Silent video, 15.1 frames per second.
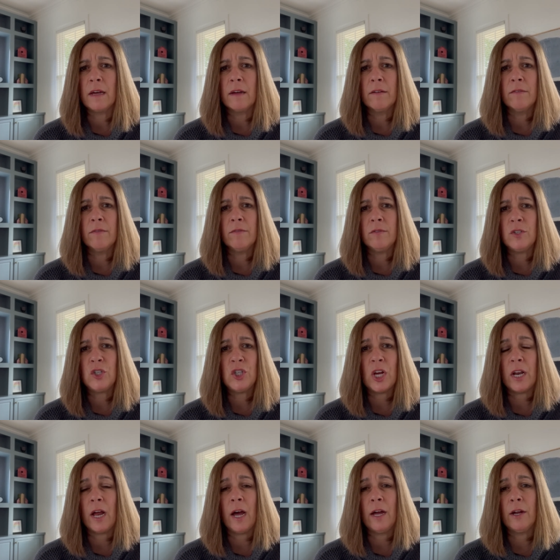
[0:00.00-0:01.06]
of
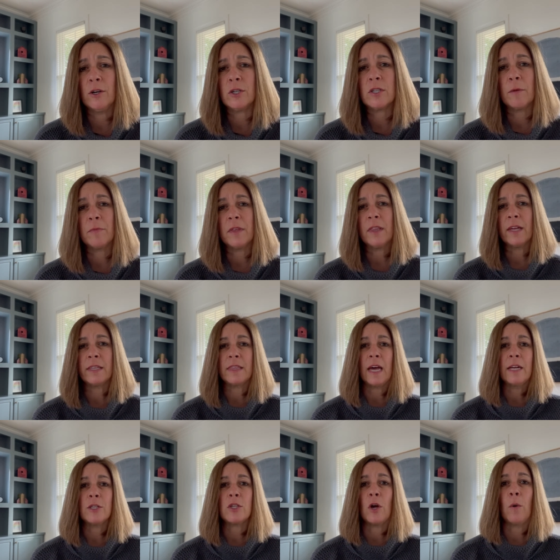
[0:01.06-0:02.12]
Jedi or something like
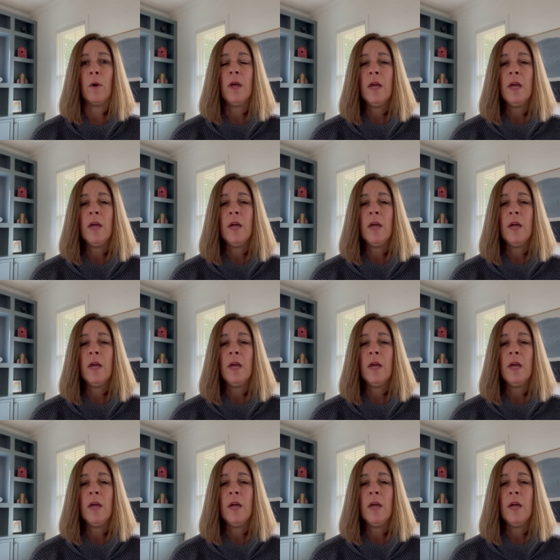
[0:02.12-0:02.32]
that. So